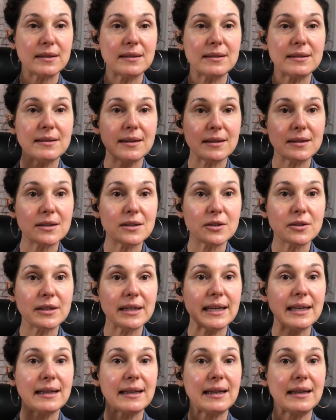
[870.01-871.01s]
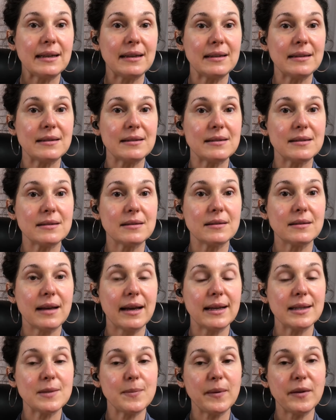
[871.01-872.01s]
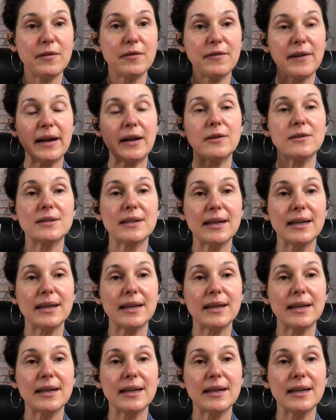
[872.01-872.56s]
Sunscreen has been found,